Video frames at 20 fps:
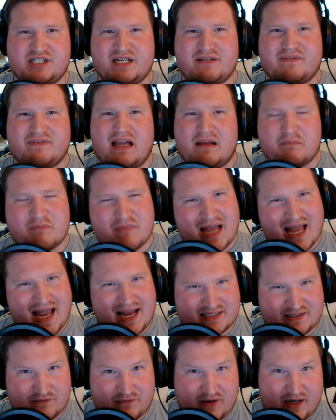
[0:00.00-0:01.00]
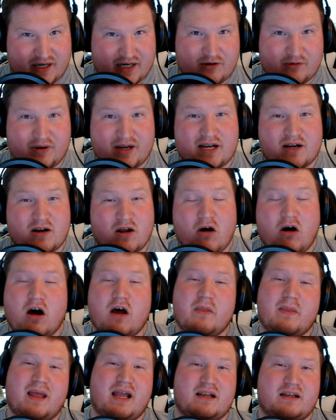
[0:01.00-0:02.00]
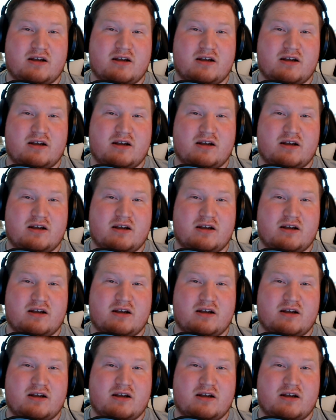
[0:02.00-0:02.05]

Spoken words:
that max fire rate on that